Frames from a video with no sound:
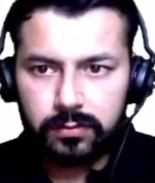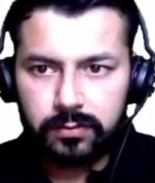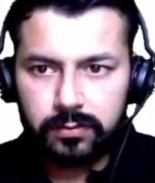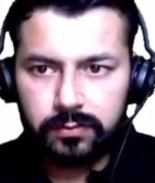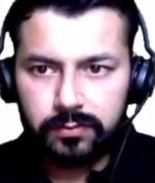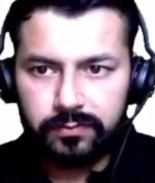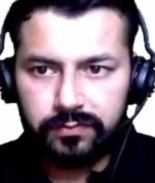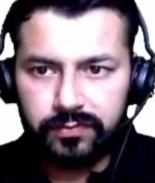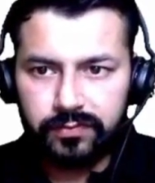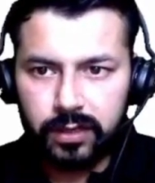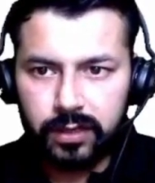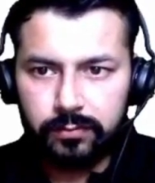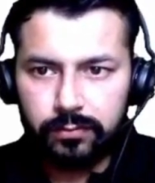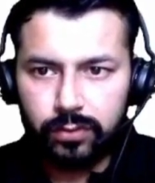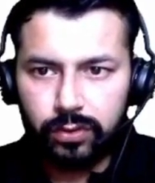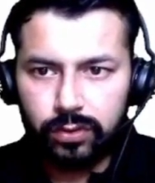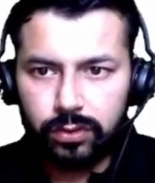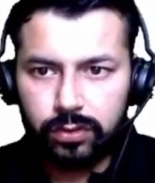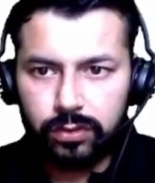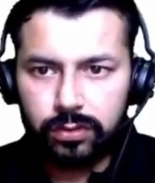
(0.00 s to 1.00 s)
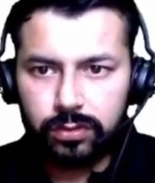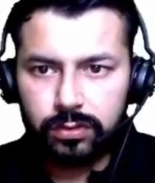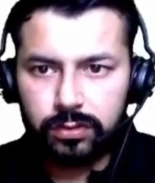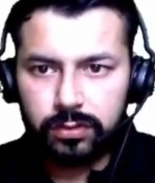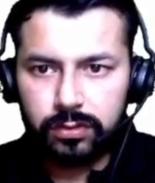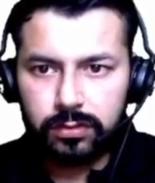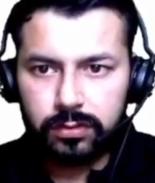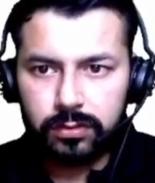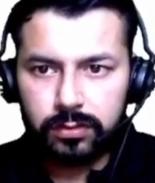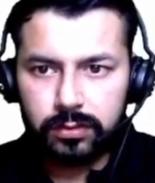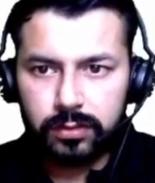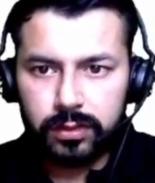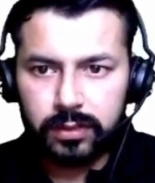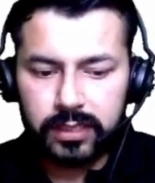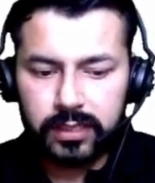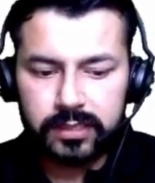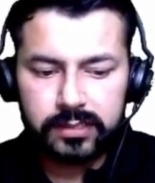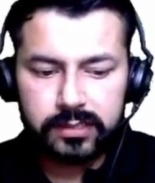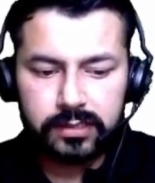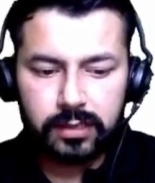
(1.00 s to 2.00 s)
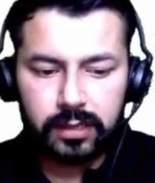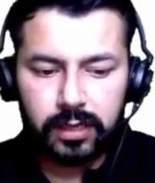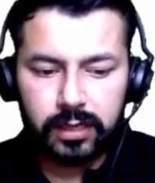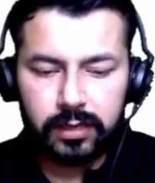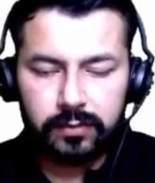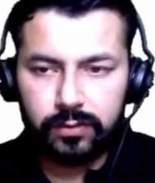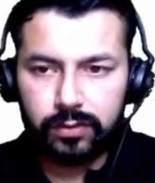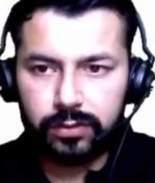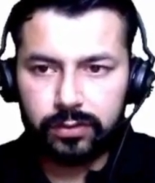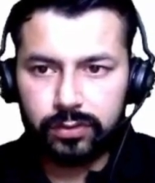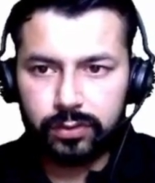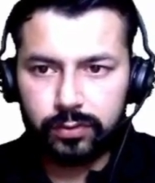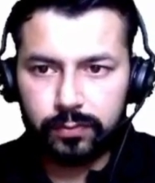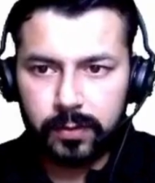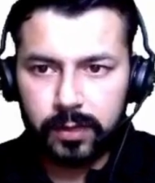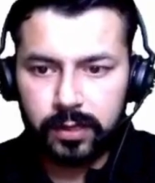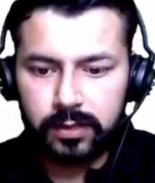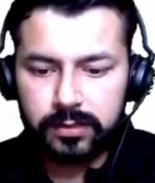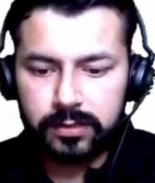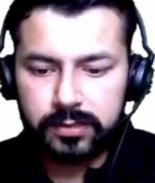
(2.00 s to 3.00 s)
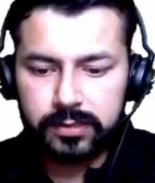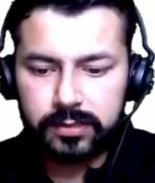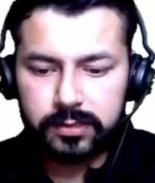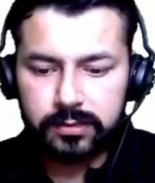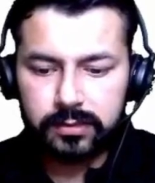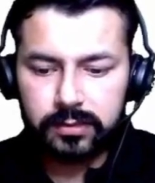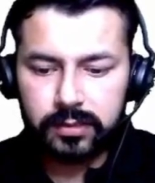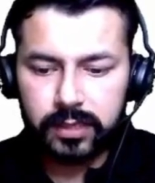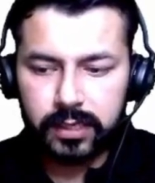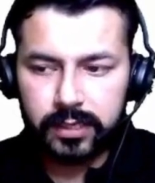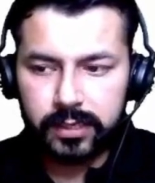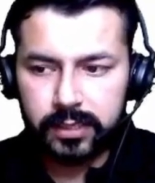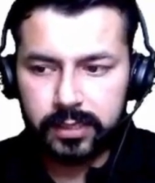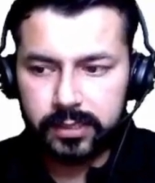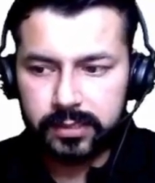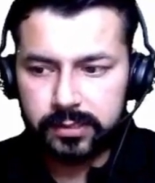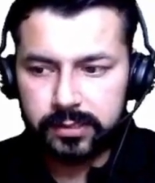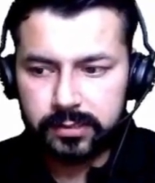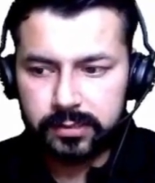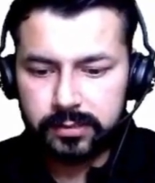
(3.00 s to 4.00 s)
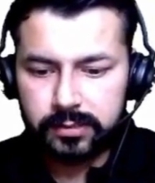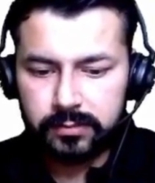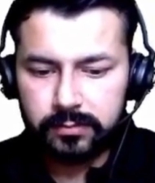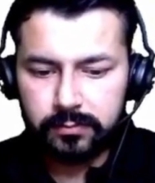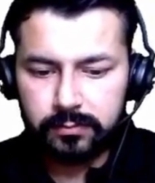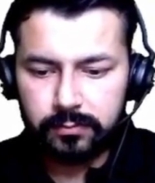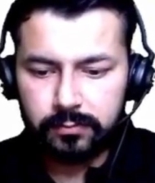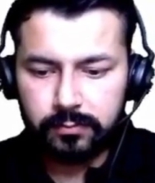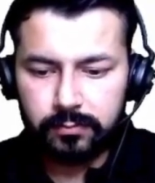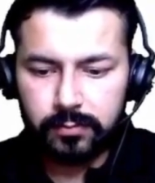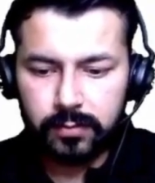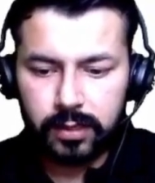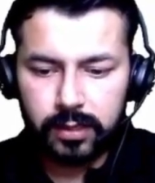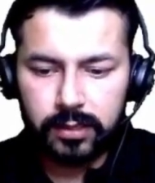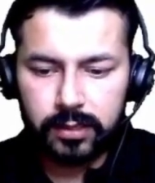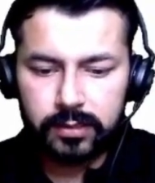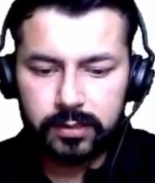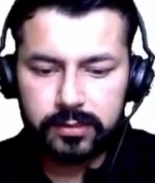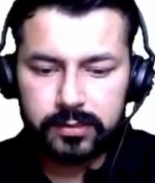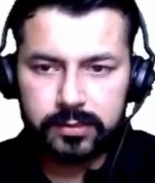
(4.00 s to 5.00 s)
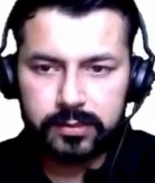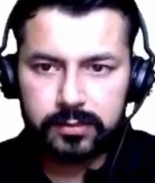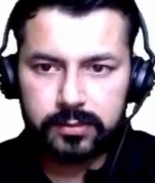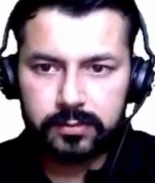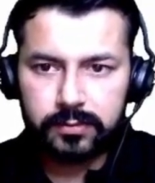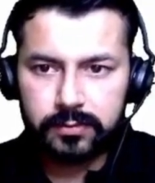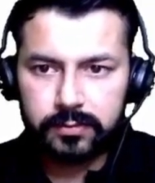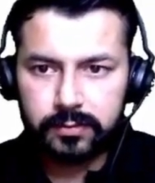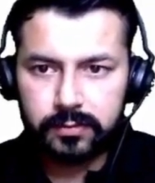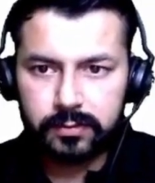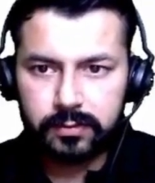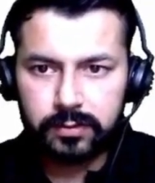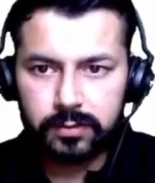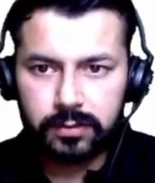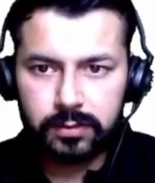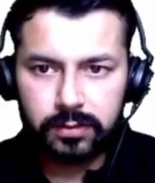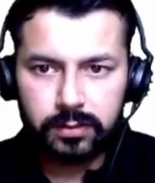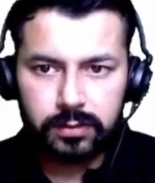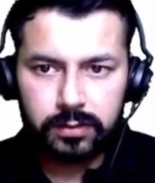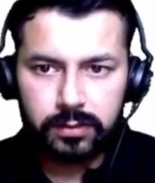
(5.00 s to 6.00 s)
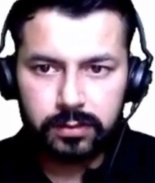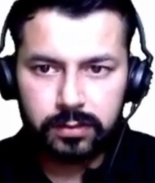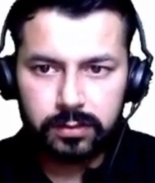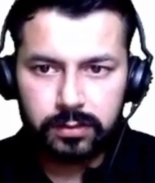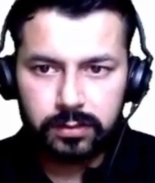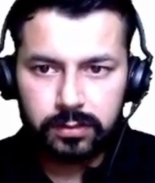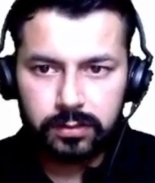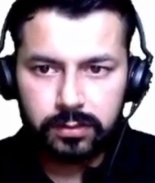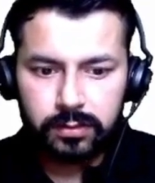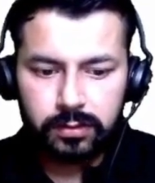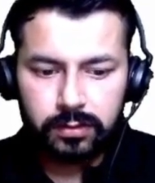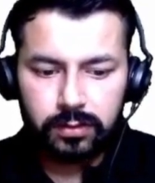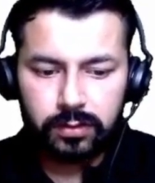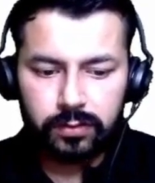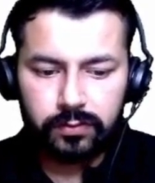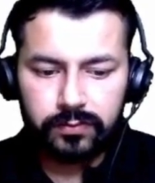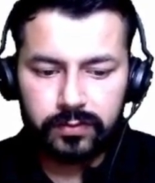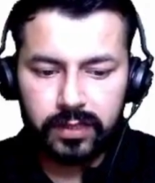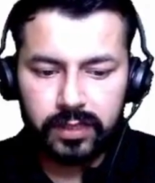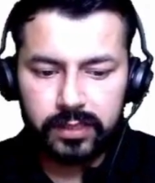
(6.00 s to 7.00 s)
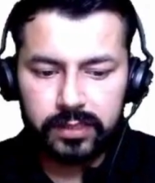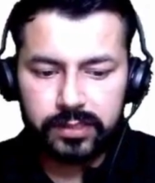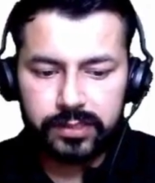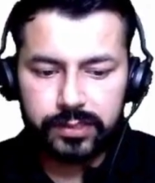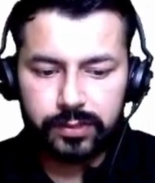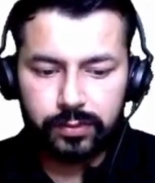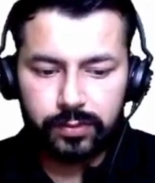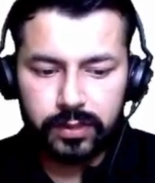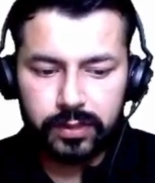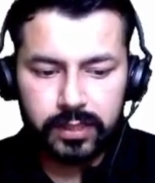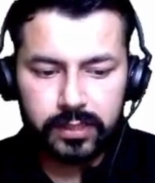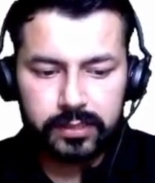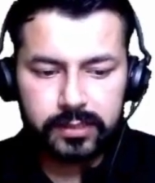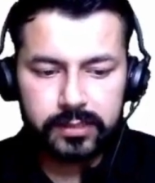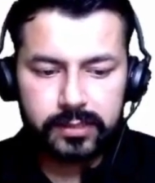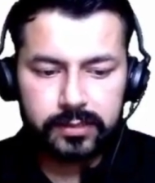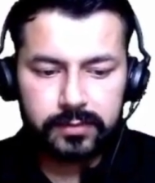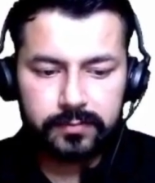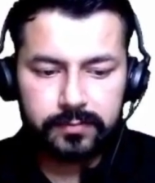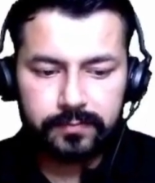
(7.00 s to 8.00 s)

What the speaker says: one more list I want to pass, that is marks of these students.